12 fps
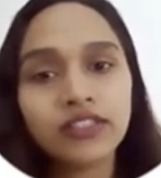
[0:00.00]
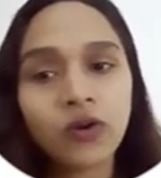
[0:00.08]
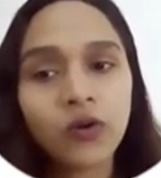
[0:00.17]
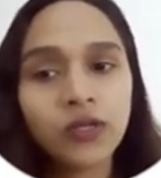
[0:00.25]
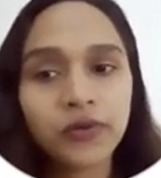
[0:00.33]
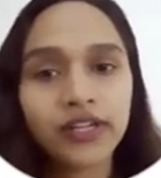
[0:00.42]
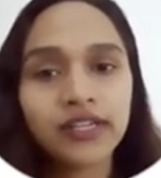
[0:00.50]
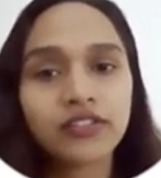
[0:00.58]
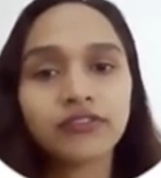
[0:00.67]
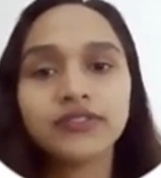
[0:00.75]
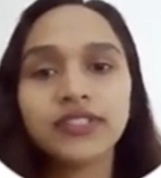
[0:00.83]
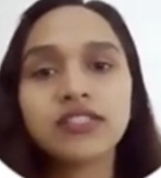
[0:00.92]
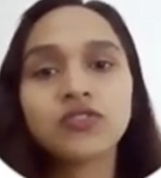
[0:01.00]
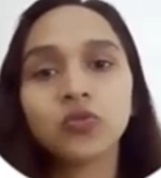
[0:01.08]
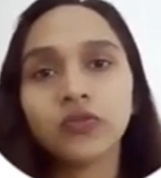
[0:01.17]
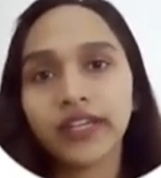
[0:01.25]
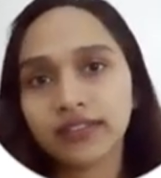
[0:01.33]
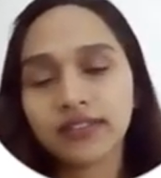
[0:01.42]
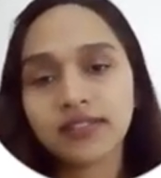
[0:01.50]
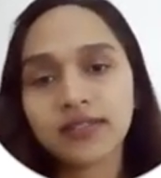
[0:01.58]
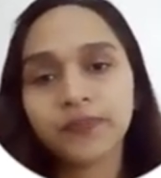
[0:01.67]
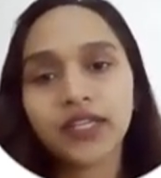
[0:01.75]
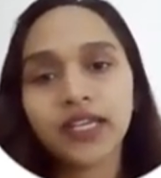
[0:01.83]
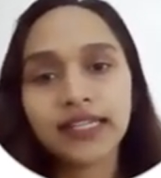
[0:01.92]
dot product of these two vectors.